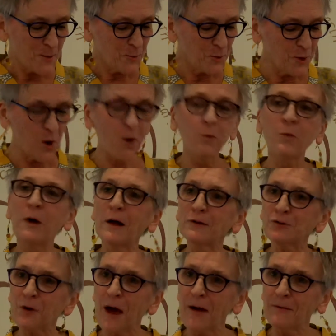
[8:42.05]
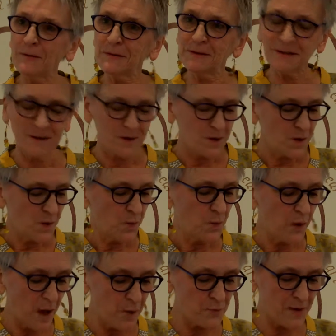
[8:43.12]
We are well-traveled,
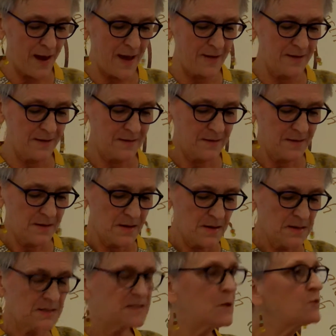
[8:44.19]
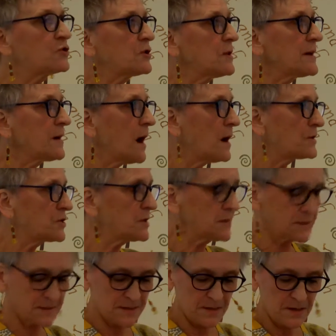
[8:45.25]
well-read, socially
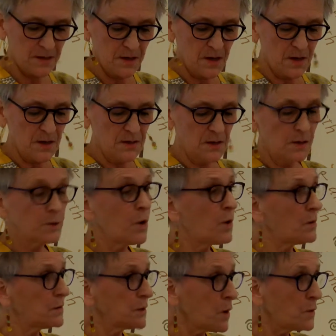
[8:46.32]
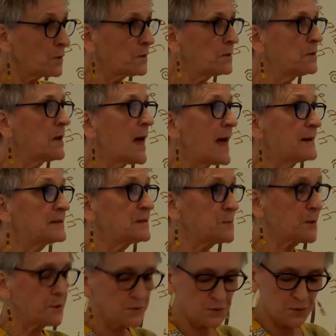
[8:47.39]
conscious, local, and
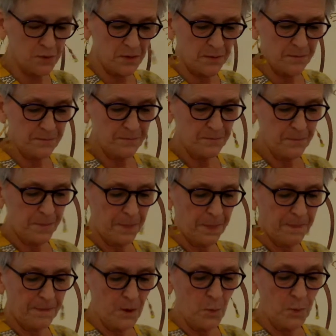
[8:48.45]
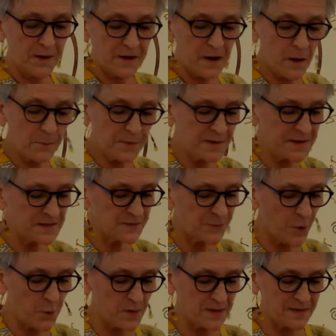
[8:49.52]
spiritual. When a company is
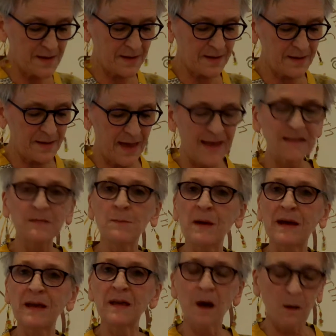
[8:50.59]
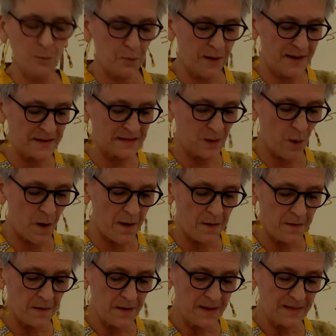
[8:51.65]
forward-thinking, as many young brands are,
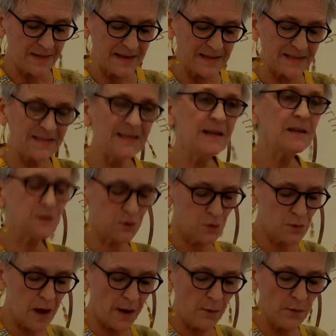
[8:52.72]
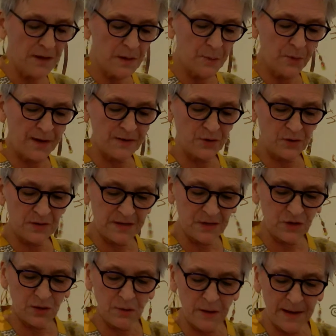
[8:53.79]
they seek to not only bring
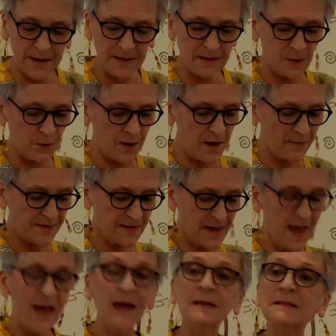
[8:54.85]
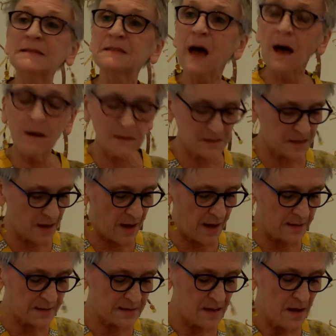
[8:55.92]
traditional handicrafts and styles to
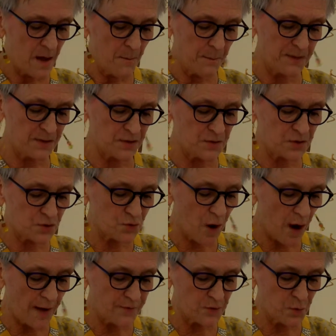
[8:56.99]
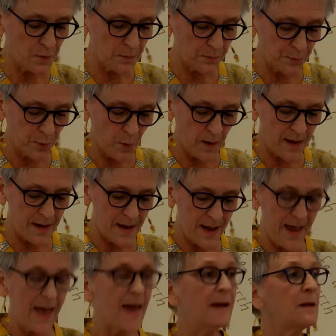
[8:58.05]
us, but to strive to employ
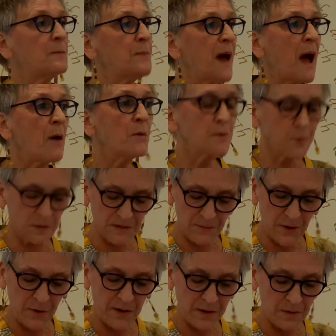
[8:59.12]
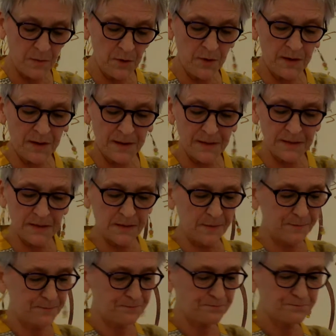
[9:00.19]
and empower those very communities,
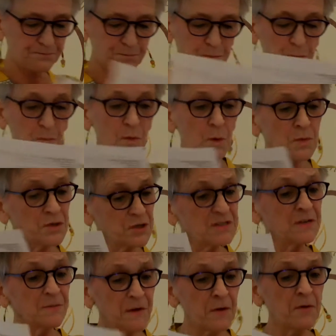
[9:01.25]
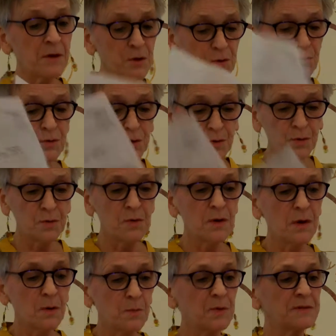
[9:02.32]
which is a very UU
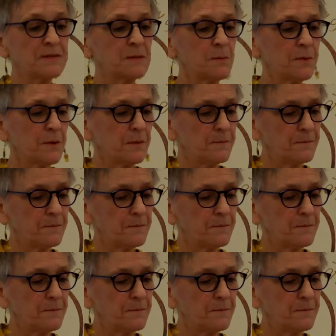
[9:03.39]
principle.